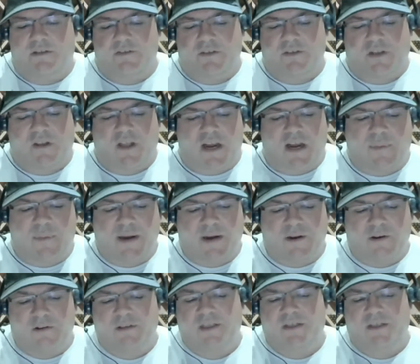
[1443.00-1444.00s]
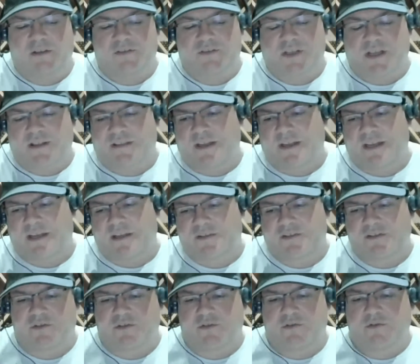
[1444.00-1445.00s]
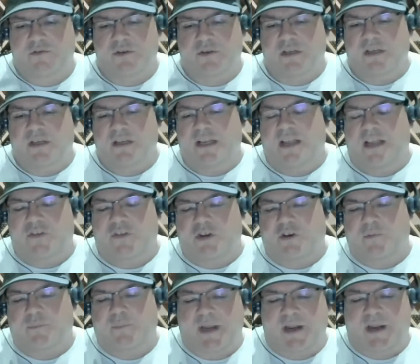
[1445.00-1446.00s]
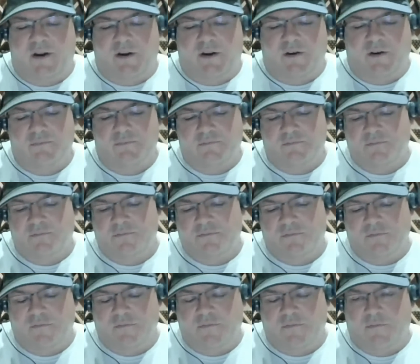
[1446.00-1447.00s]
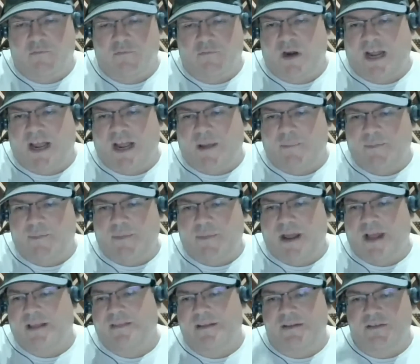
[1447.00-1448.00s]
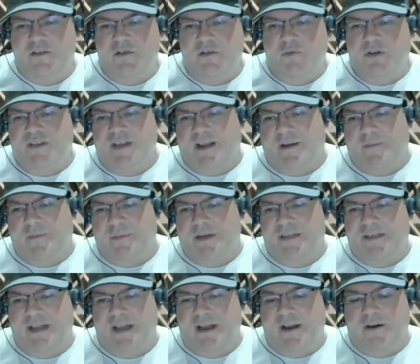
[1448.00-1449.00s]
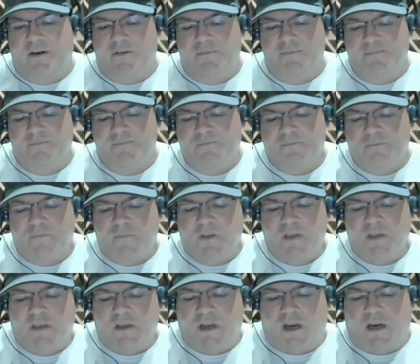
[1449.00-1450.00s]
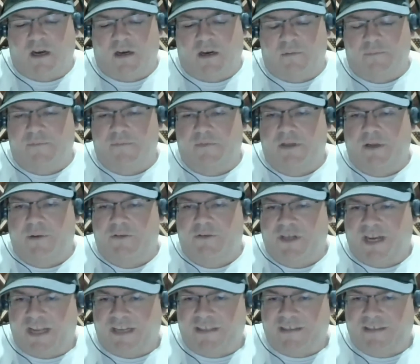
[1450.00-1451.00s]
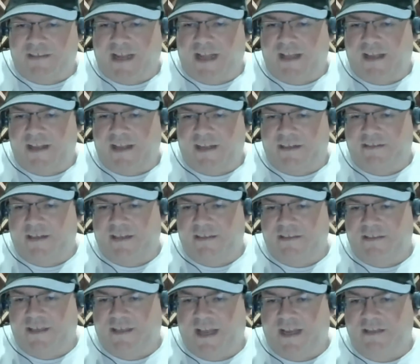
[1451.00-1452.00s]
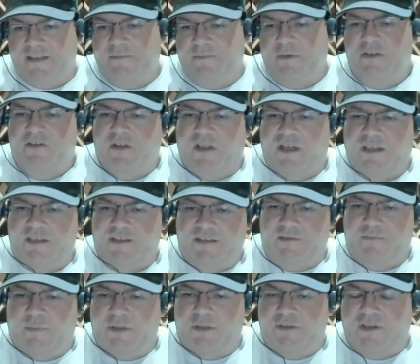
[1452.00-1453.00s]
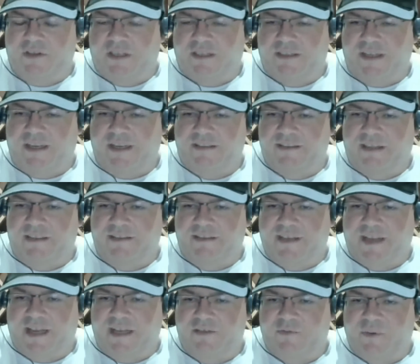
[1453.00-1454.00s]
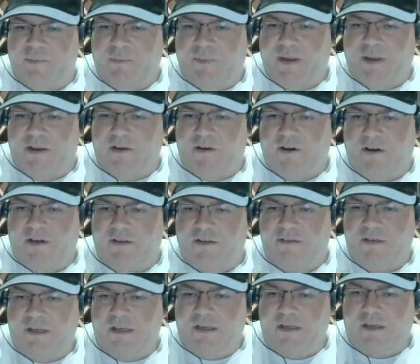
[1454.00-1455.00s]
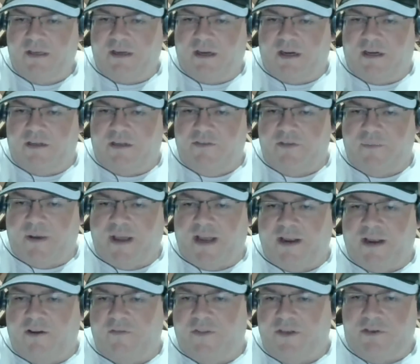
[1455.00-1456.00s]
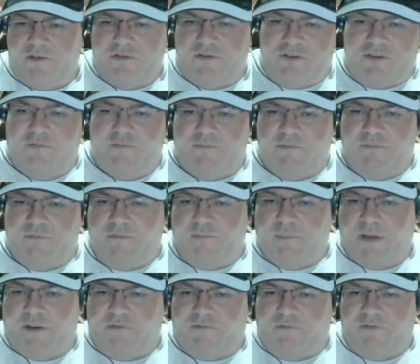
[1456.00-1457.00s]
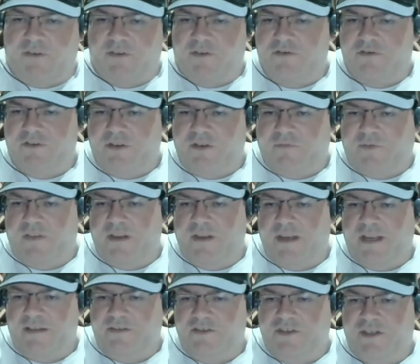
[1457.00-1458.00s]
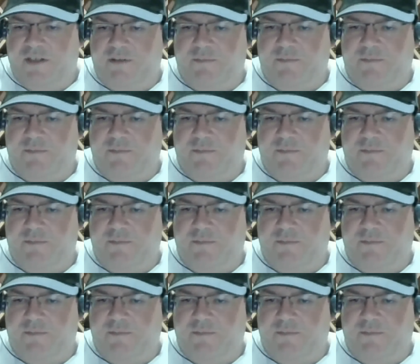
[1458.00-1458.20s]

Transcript: There's a lot of parallels, I think, to if you compare what happened back then to what's happening now, um, it was an excise tax, much less, much like the excise tax we pay on uh, tobacco that used to be used to fund the S chip.